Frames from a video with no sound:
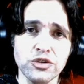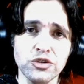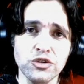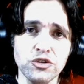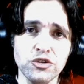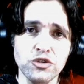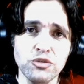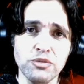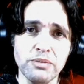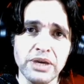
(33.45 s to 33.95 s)

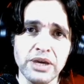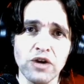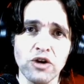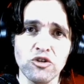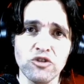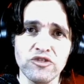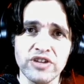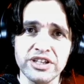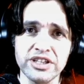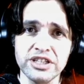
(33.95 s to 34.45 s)
you may
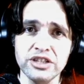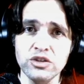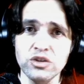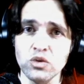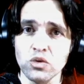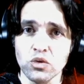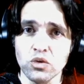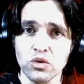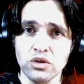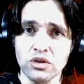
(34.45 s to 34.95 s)
already
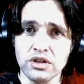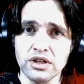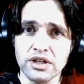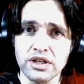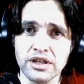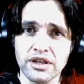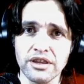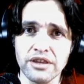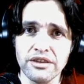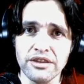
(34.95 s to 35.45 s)
know
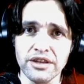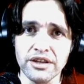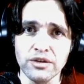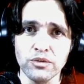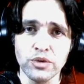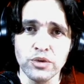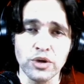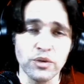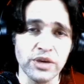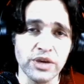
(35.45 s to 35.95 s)
that
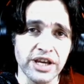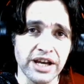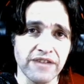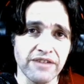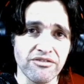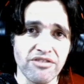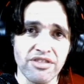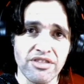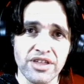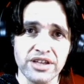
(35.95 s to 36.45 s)
where we
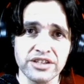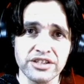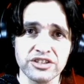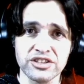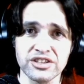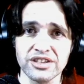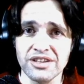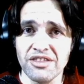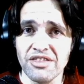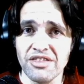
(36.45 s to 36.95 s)
have this
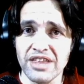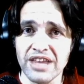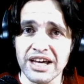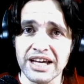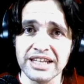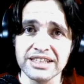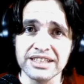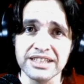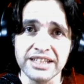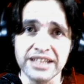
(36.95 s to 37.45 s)
and that
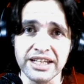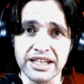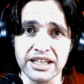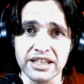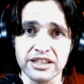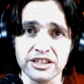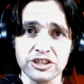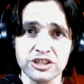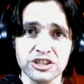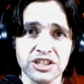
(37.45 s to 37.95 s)
in
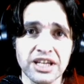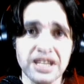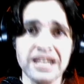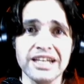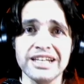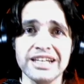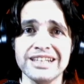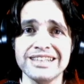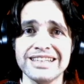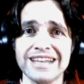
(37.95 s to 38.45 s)
English,
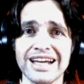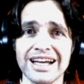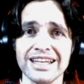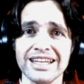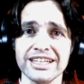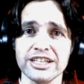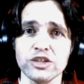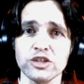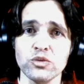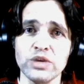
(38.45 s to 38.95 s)
in
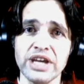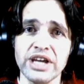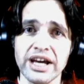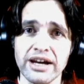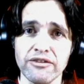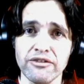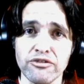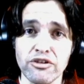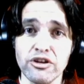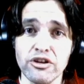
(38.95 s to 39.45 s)
Gaelic we
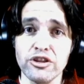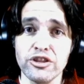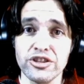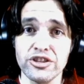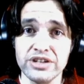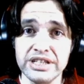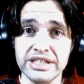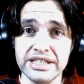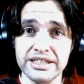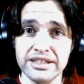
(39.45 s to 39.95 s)
have
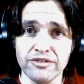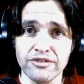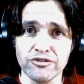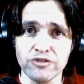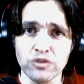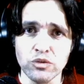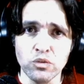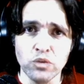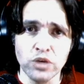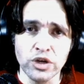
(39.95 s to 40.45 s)
3
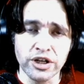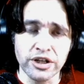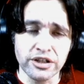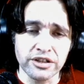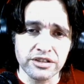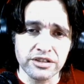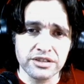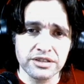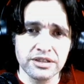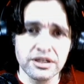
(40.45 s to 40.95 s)
different
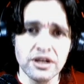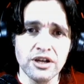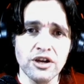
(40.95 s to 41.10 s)
words.